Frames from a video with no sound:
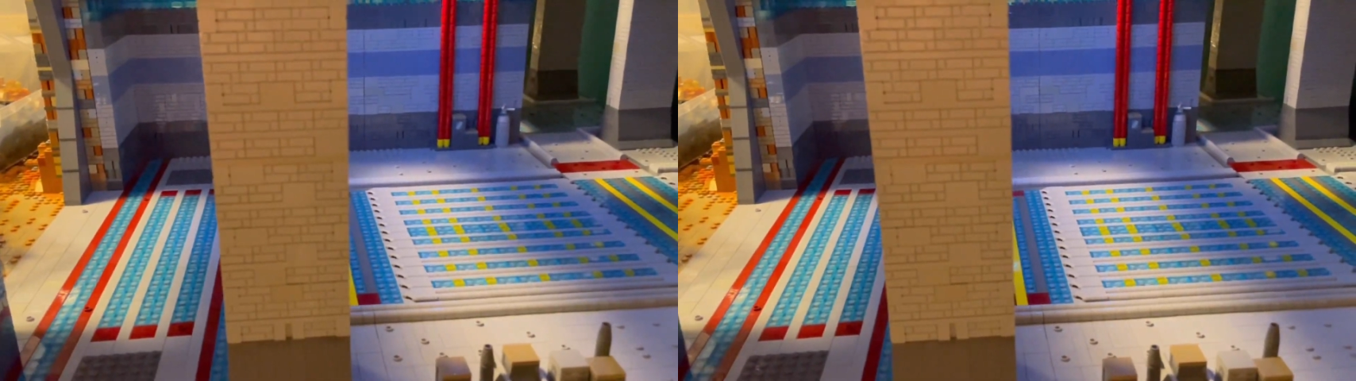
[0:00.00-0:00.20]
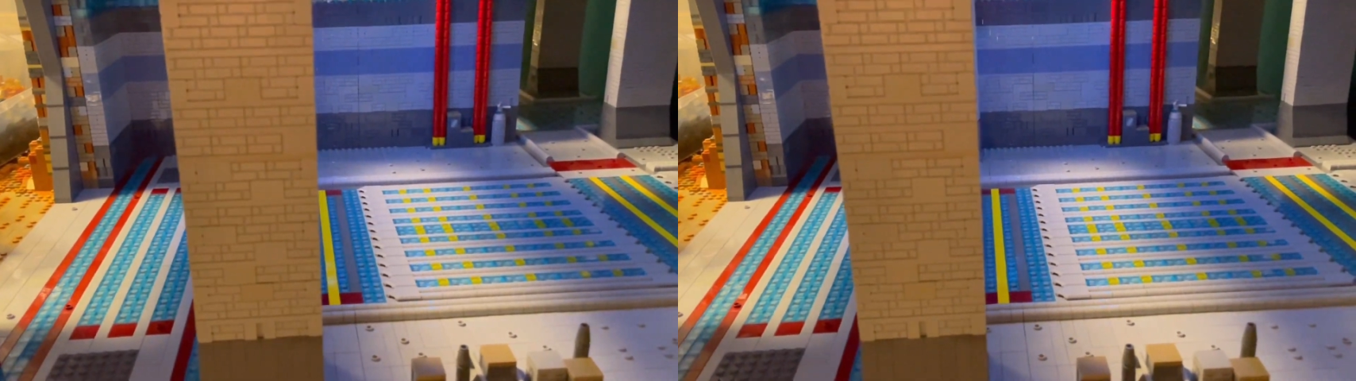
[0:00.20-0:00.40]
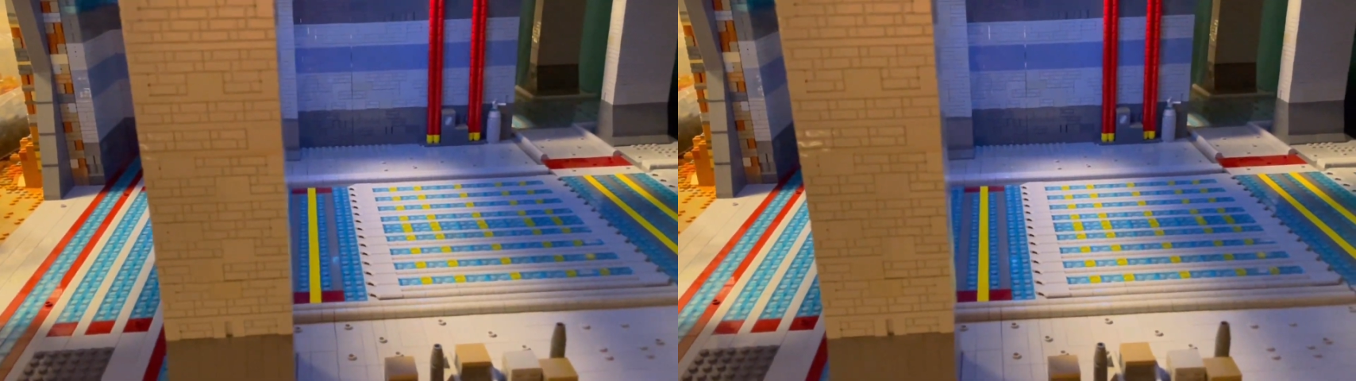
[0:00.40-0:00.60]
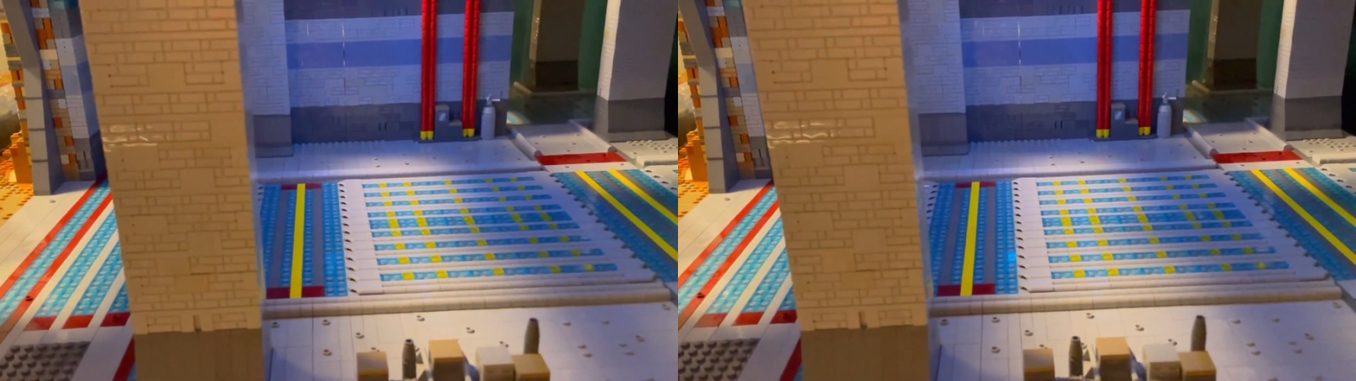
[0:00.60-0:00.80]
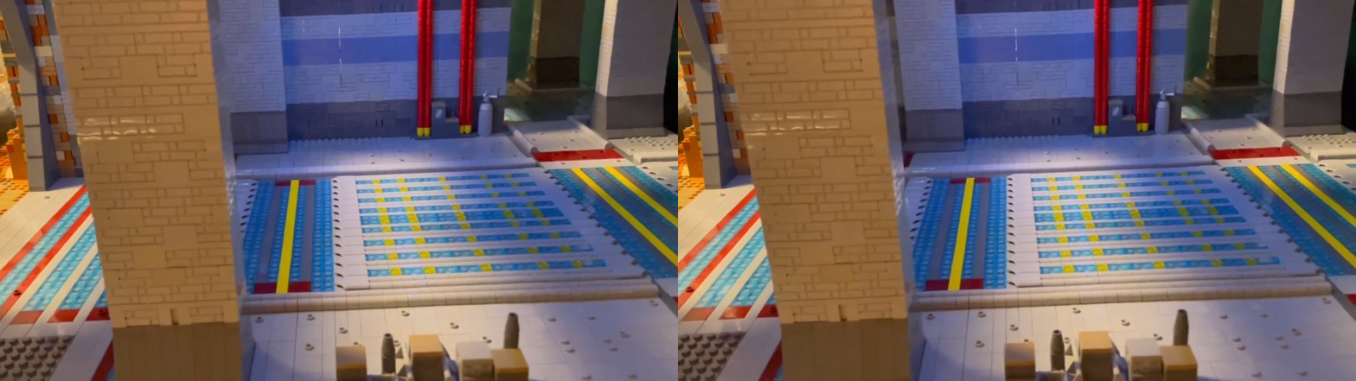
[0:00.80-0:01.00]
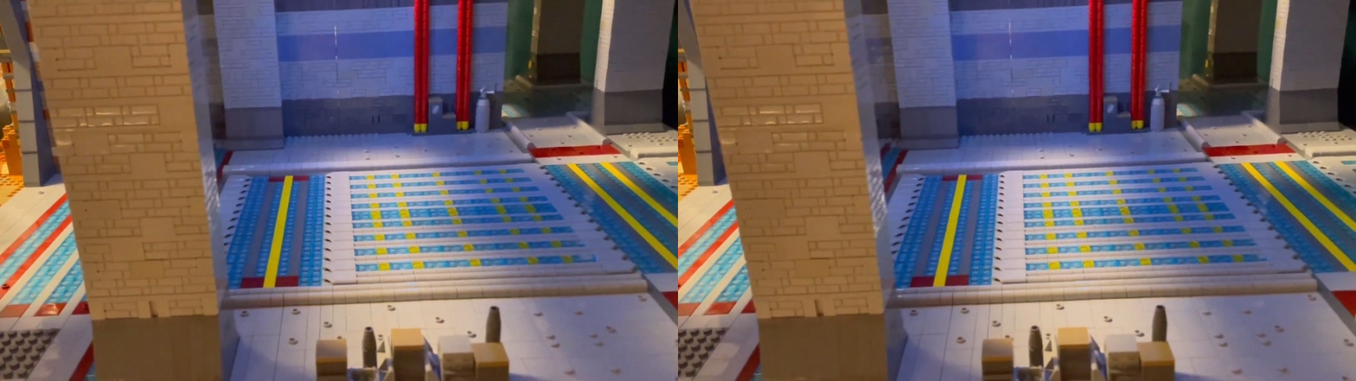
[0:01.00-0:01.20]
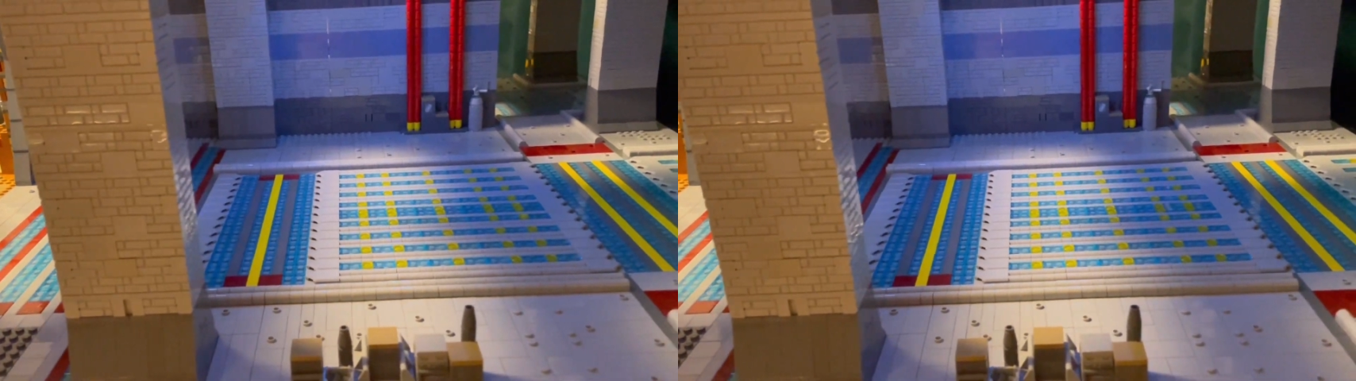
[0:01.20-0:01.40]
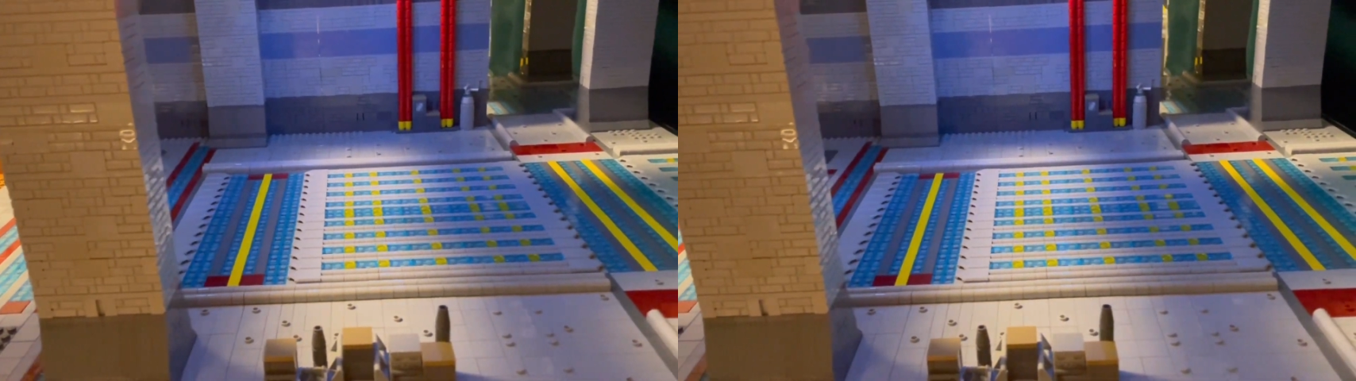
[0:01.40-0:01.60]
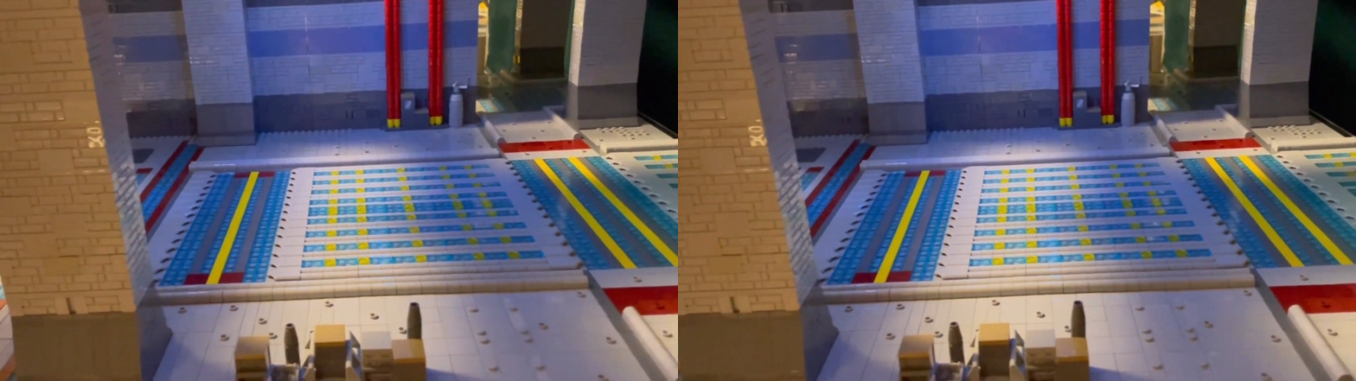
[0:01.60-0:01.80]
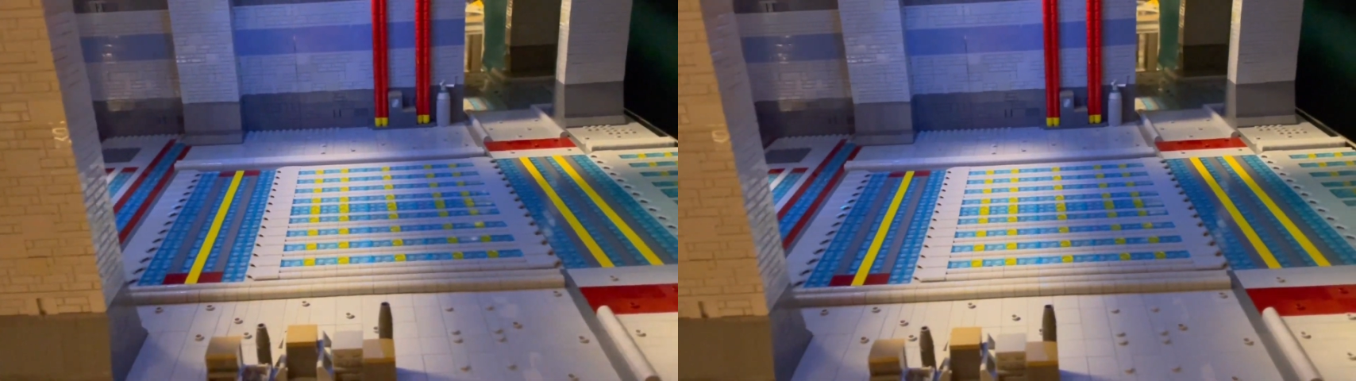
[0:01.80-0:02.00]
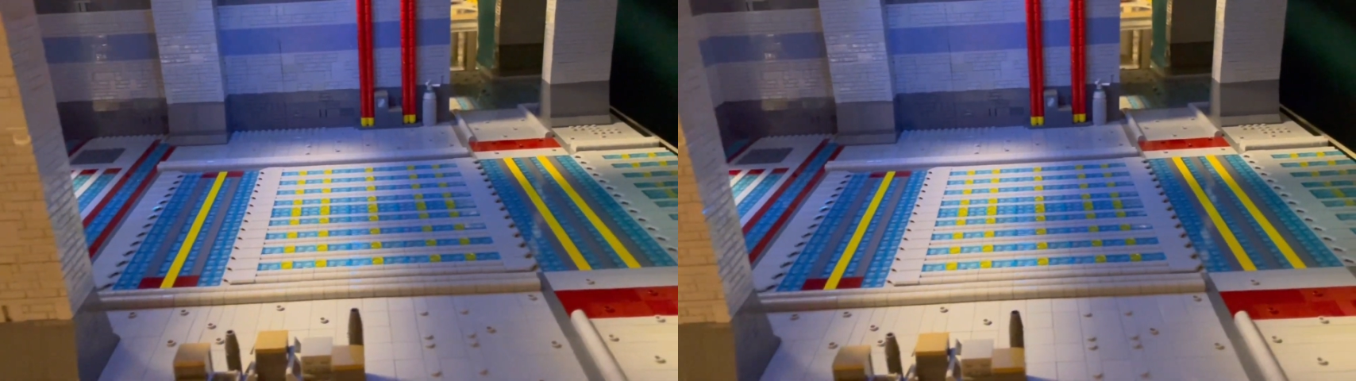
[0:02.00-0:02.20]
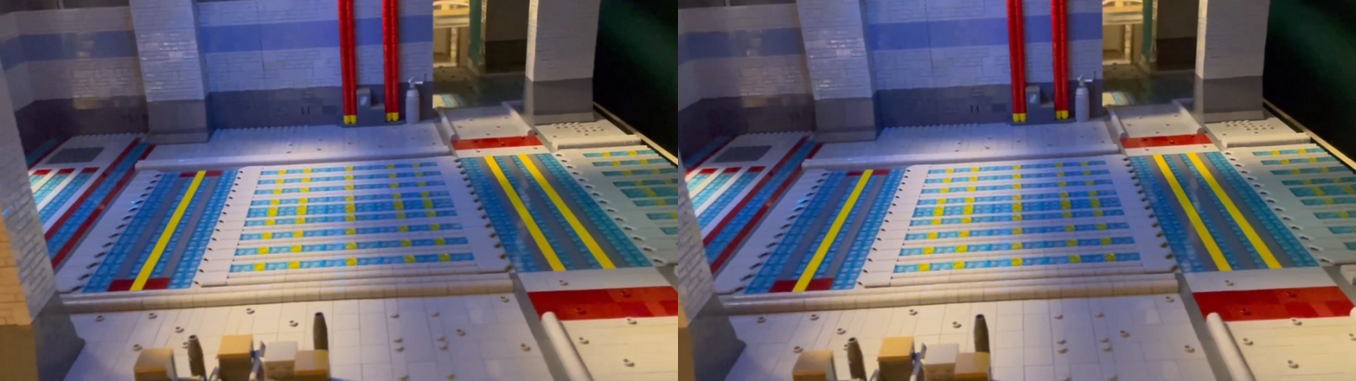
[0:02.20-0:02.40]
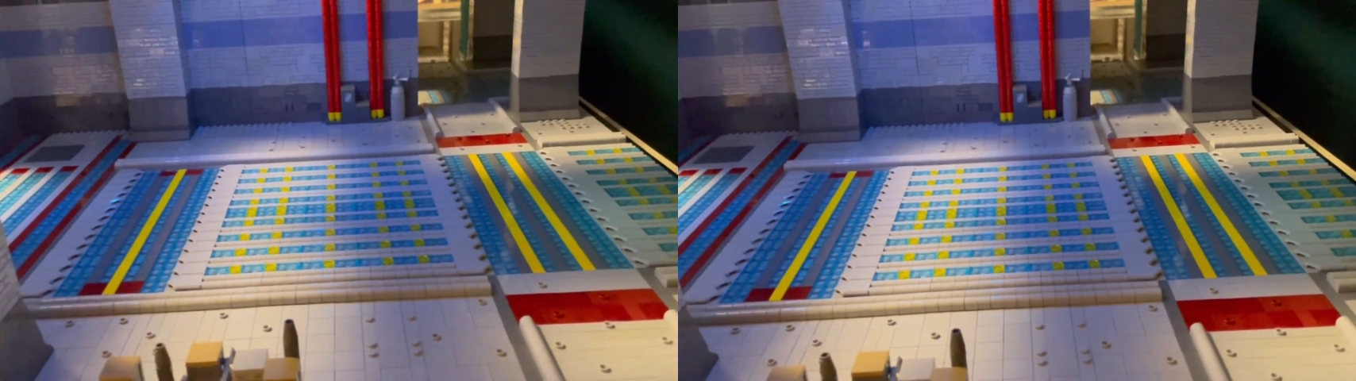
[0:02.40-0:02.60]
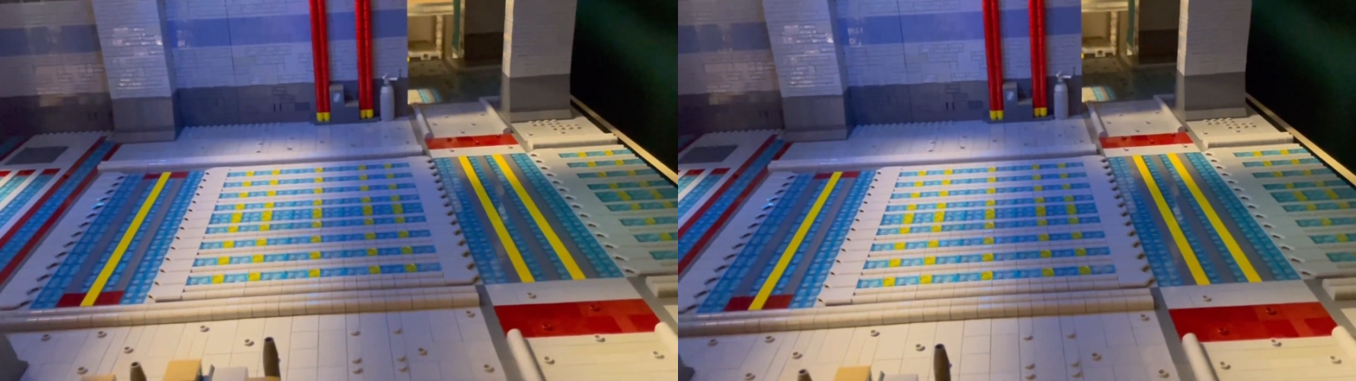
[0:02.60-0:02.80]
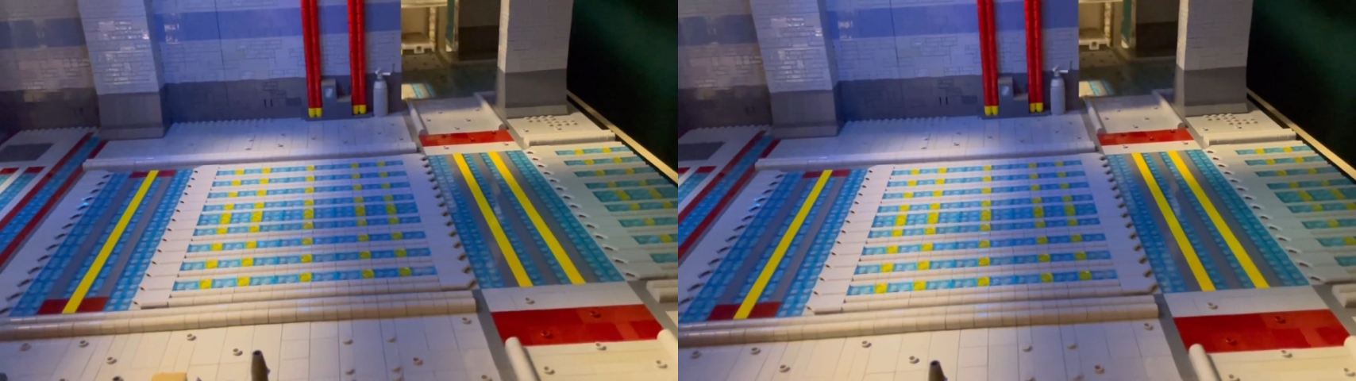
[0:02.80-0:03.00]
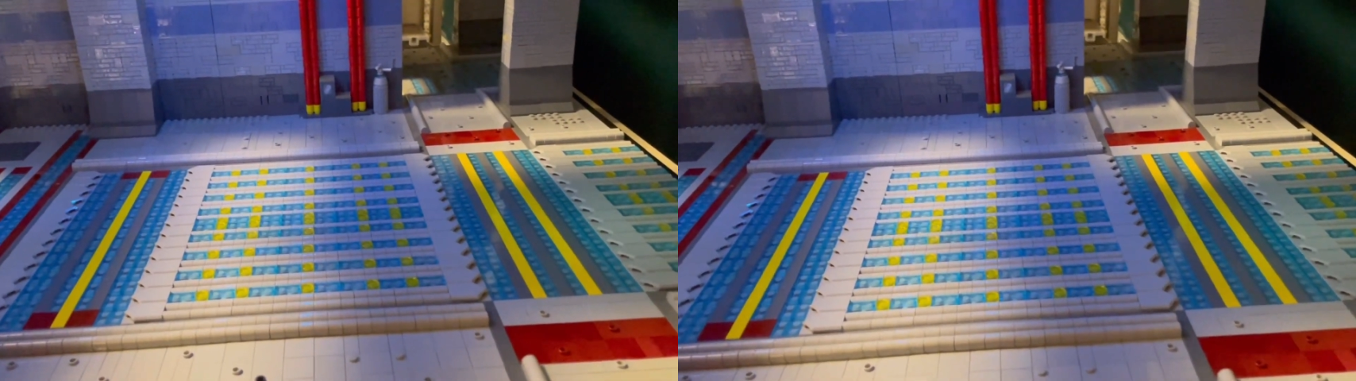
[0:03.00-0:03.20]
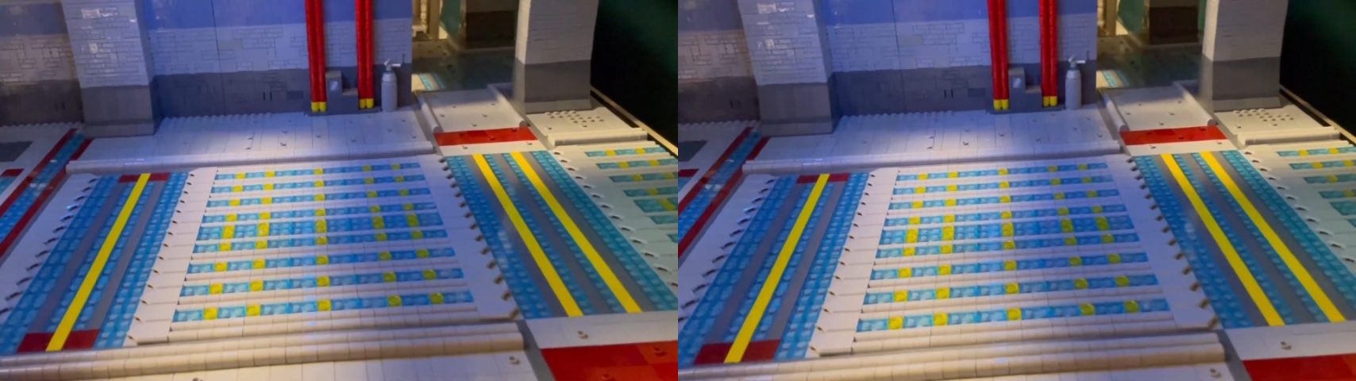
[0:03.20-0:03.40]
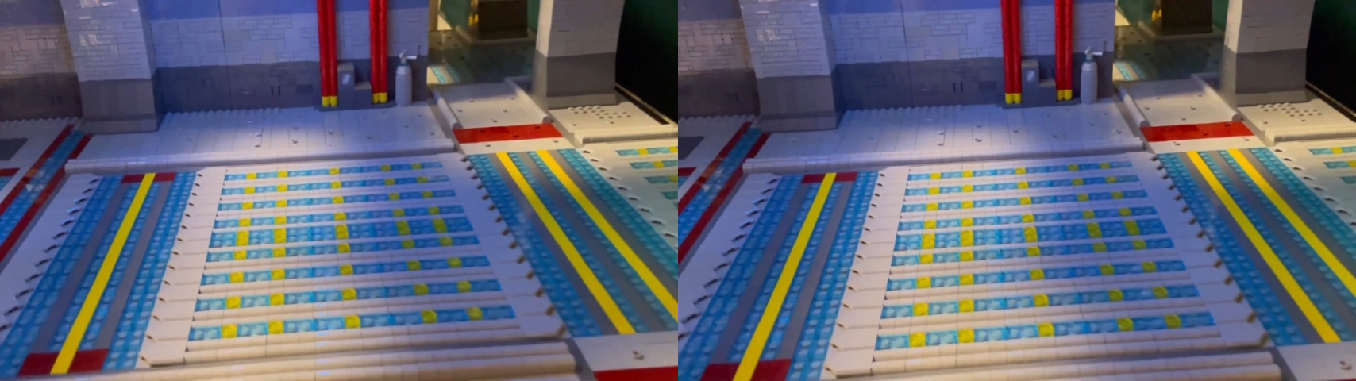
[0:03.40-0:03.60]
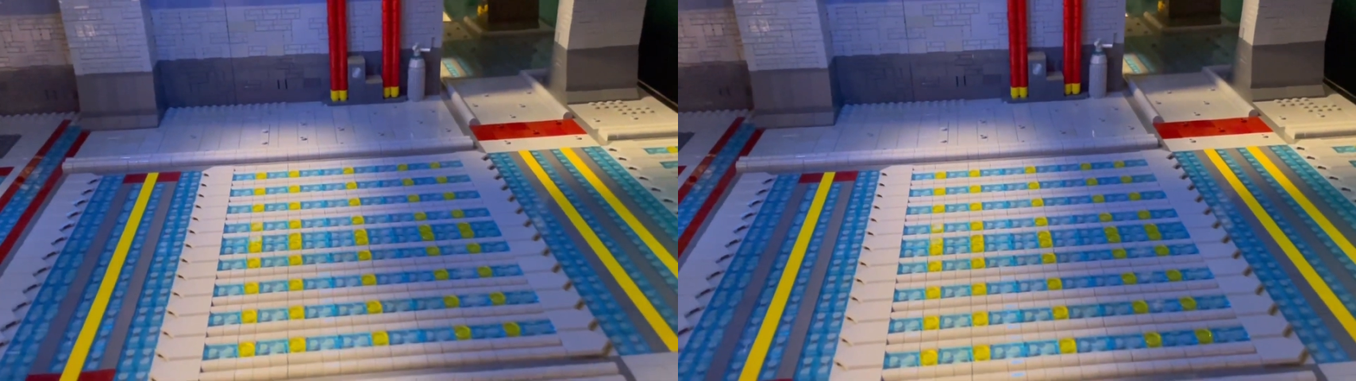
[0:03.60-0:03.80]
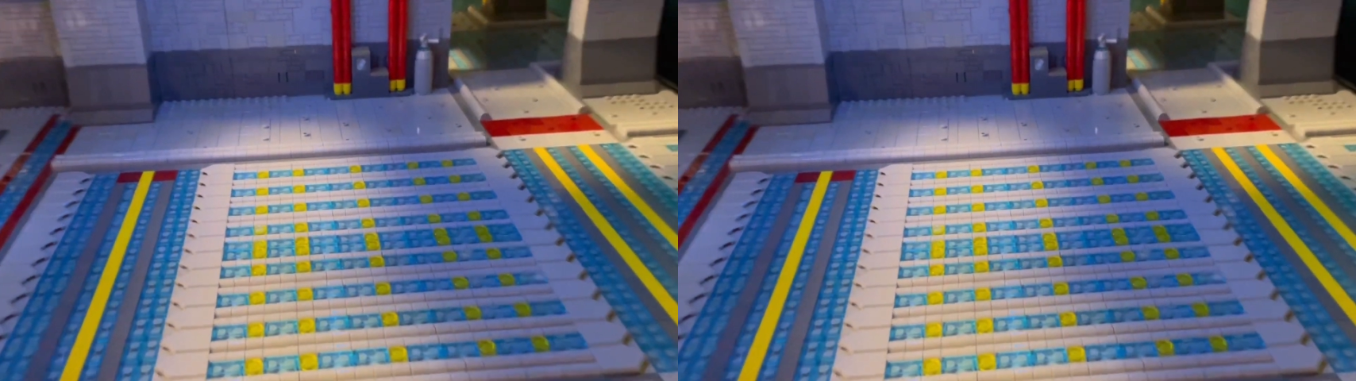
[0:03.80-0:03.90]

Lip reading: (no speaker visible)